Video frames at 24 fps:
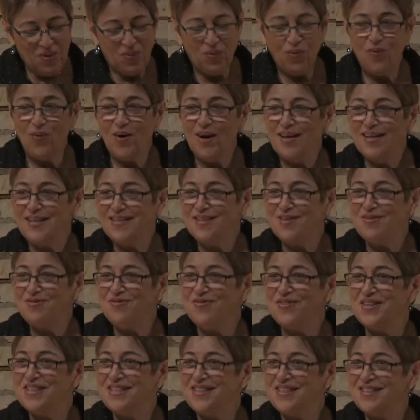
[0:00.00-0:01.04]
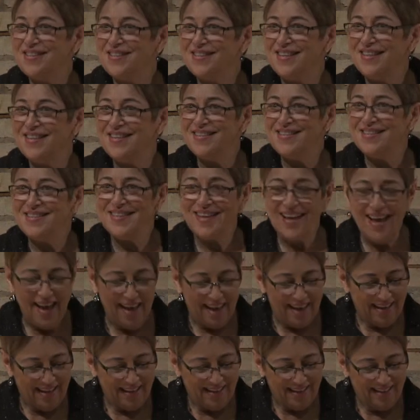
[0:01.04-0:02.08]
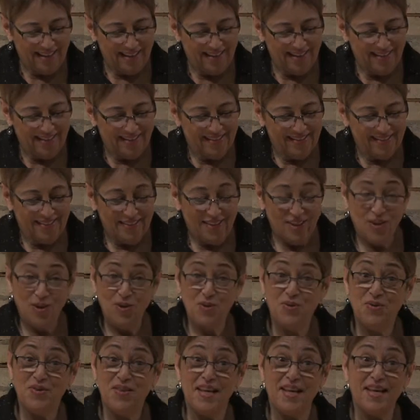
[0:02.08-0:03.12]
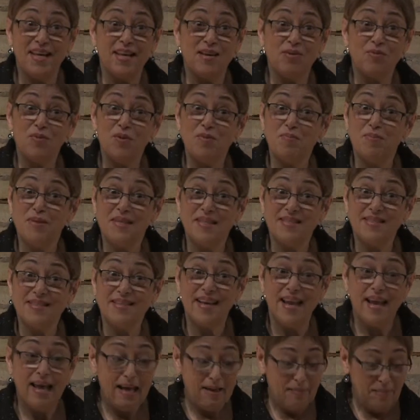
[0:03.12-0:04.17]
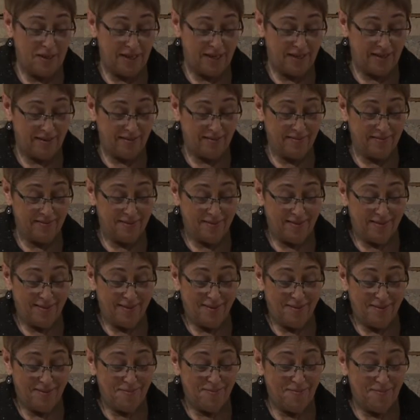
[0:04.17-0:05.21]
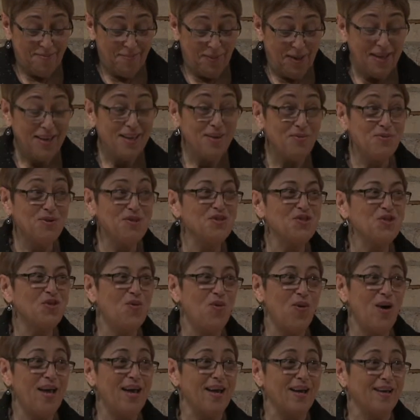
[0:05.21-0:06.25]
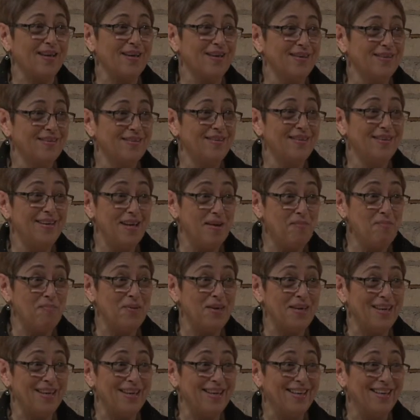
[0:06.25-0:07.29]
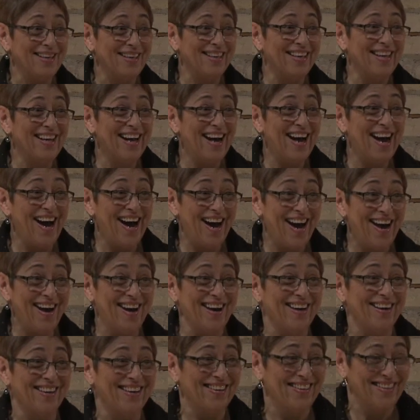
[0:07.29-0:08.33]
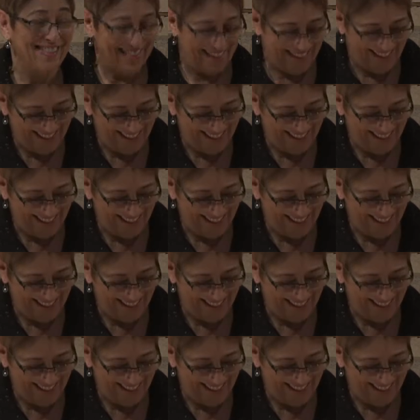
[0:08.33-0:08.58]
What is a fish's kiss like? You'd think it would be slimy, but it was quick, nippy, hard.